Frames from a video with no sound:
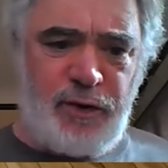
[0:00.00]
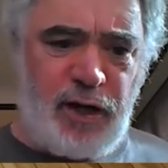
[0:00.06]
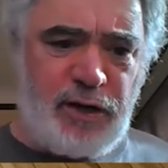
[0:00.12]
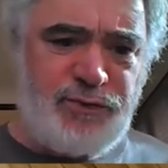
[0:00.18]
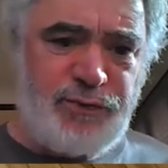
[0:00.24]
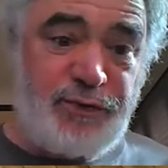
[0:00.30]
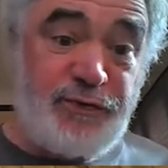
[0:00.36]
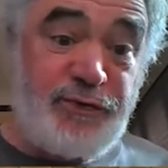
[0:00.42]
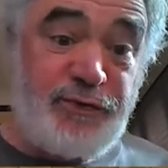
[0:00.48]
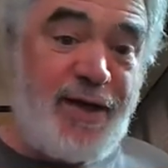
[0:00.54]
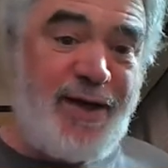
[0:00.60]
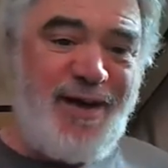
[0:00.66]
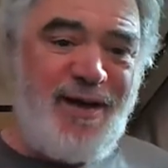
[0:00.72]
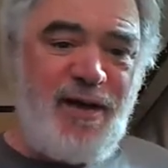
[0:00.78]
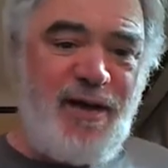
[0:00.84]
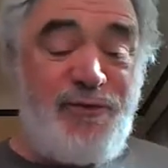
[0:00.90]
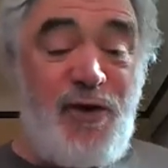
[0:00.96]
in luxuries.
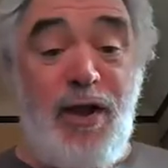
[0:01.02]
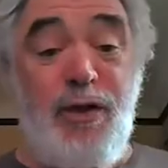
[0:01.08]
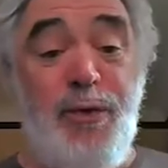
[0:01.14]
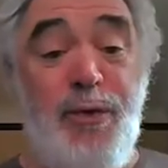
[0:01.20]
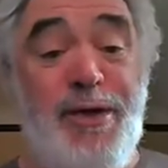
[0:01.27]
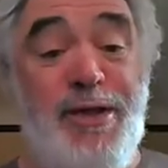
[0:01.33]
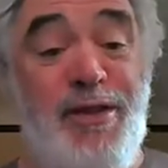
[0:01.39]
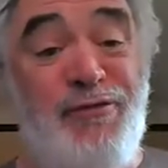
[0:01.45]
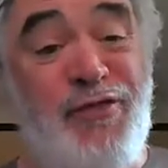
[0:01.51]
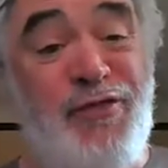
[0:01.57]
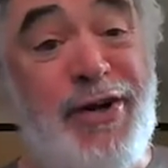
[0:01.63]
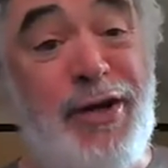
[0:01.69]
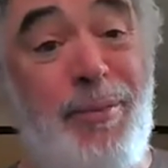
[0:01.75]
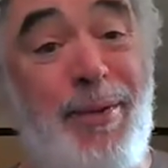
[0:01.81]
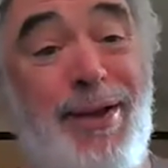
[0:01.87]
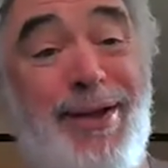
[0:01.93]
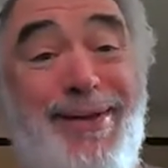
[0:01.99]
Following the
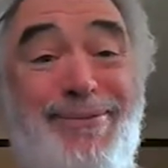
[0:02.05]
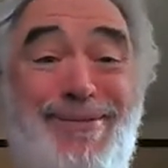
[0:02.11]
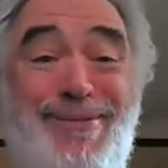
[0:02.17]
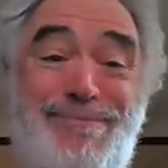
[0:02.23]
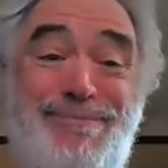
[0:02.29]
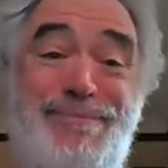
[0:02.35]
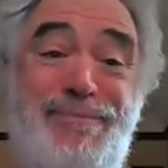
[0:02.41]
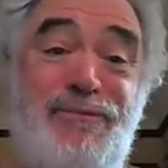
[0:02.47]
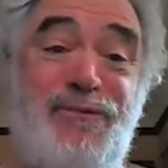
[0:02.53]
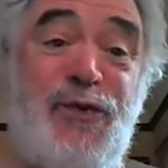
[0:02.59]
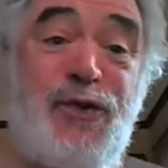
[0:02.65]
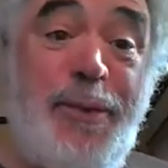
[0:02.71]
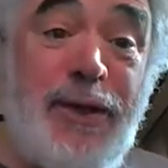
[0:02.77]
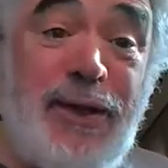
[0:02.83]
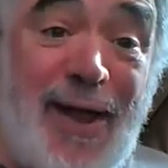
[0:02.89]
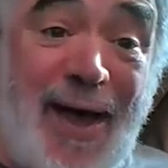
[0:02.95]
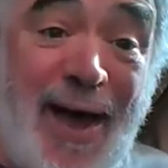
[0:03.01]
fundamental
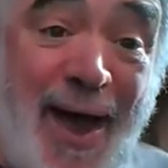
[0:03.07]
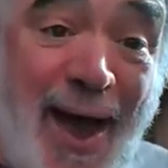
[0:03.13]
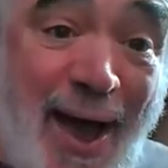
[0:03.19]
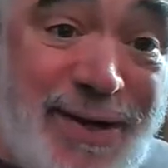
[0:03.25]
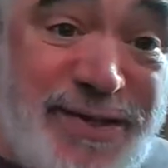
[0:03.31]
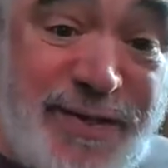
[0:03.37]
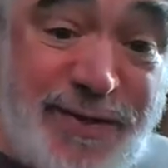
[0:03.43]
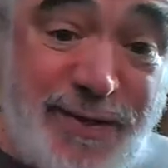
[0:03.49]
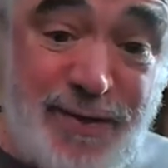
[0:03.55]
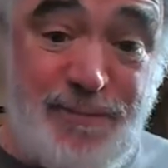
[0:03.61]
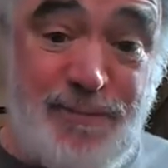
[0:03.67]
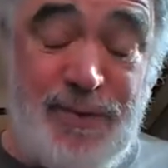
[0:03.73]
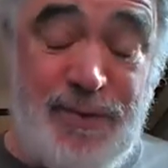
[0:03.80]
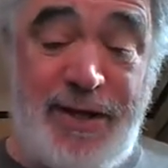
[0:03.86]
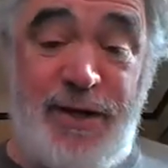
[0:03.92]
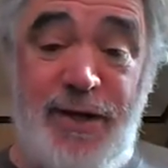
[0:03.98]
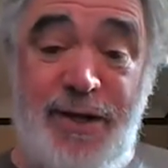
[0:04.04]
fundamental
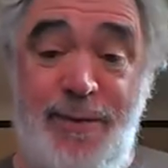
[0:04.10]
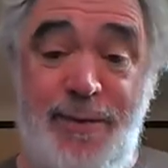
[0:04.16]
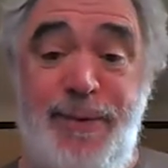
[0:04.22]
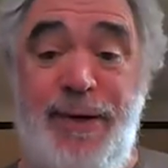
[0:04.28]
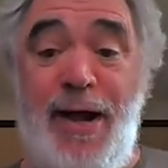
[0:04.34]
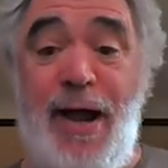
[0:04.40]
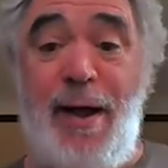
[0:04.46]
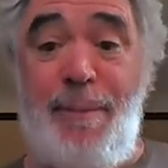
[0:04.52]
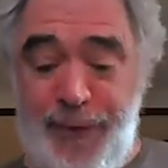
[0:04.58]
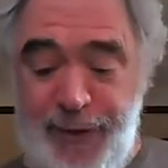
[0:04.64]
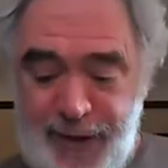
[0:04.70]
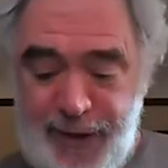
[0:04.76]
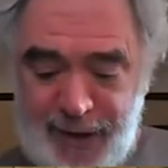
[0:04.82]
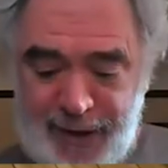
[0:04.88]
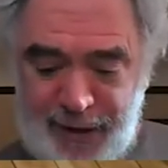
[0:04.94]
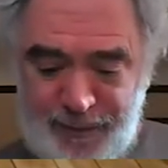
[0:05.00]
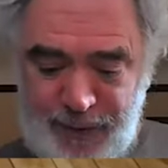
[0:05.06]
axiom that in a monopoly
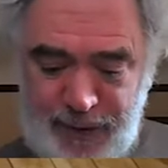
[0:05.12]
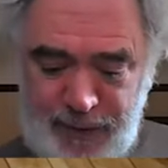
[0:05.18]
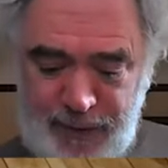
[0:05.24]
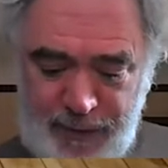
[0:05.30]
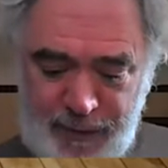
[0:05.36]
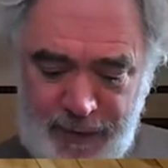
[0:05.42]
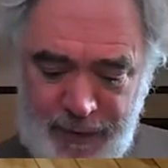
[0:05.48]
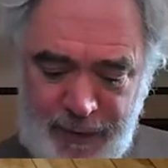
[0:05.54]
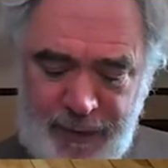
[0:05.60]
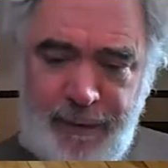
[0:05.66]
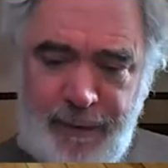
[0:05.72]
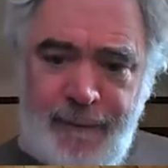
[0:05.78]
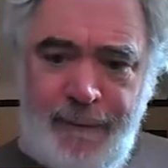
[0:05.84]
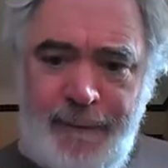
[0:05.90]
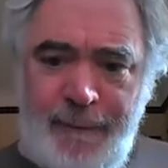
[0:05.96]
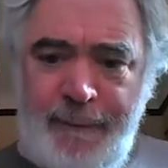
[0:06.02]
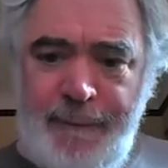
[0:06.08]
economy,
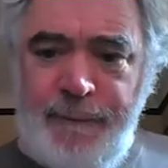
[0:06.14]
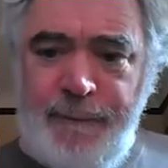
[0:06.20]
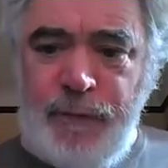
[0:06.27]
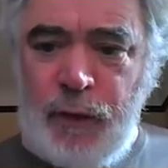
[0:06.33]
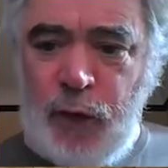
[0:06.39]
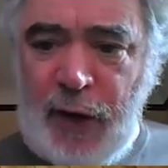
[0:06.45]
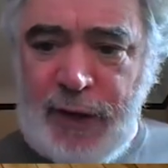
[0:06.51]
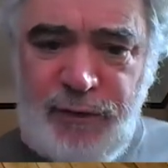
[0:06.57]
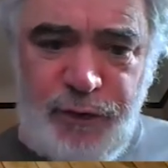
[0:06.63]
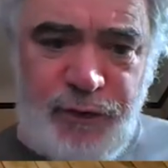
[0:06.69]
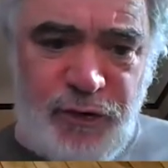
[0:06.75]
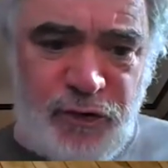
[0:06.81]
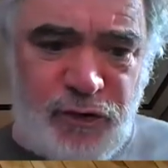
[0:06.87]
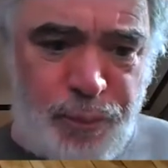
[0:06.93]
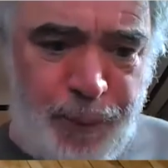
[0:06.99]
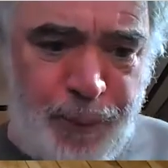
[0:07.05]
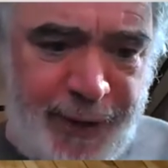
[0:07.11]
luxuries
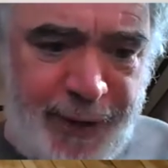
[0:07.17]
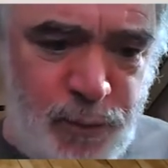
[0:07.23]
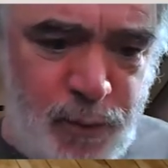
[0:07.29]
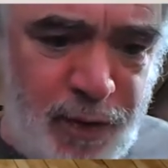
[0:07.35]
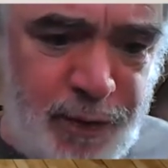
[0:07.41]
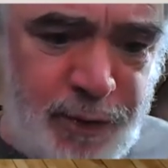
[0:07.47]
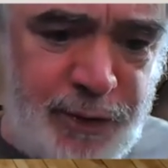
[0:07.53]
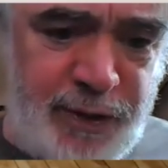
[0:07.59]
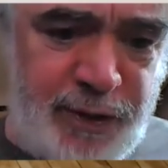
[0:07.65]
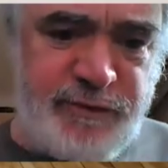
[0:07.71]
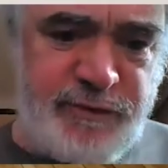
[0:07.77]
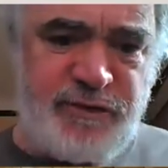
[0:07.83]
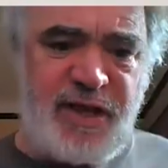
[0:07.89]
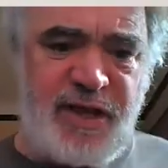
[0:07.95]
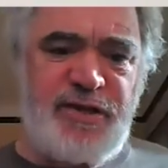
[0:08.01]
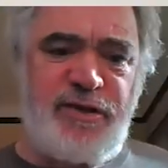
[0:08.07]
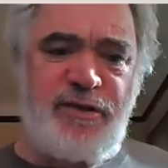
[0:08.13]
expand while
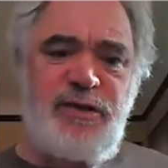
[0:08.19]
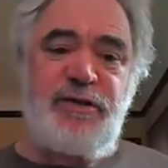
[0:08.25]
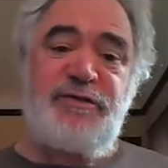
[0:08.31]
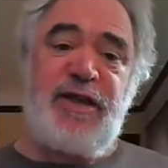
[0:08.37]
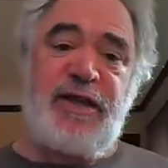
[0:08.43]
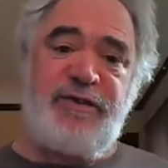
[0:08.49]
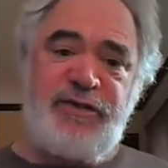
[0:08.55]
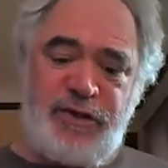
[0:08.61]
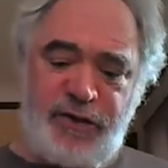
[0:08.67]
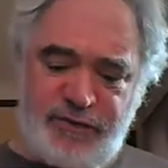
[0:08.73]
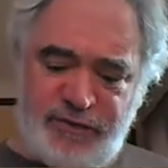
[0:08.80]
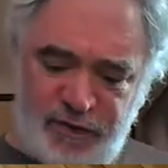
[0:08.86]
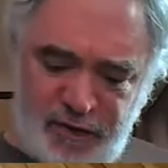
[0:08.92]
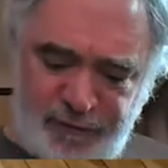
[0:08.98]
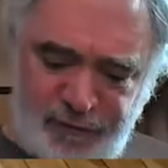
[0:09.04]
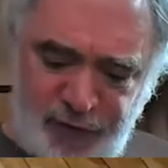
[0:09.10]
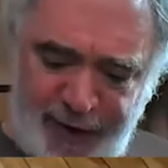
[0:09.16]

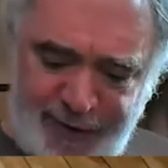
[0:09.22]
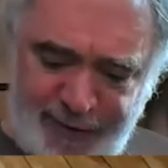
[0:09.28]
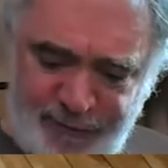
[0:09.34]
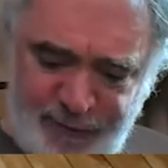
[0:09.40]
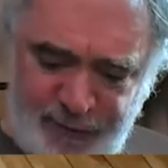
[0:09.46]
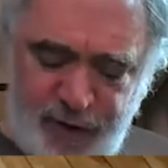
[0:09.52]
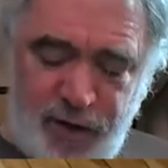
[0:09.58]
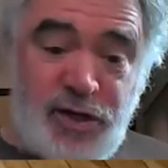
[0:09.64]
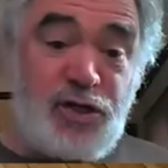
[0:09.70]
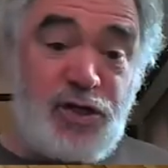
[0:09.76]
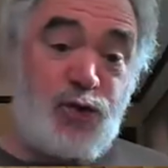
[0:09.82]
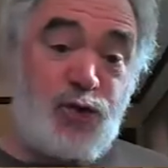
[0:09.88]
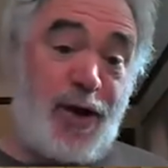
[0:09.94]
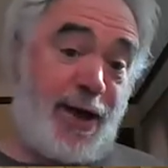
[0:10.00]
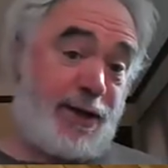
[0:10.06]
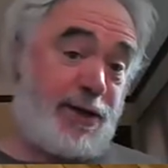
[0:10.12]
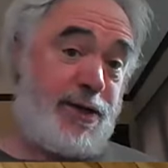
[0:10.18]
necessities of life
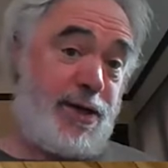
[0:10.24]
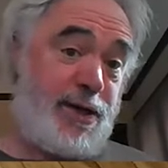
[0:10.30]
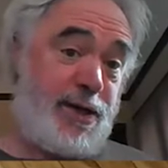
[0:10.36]
contract.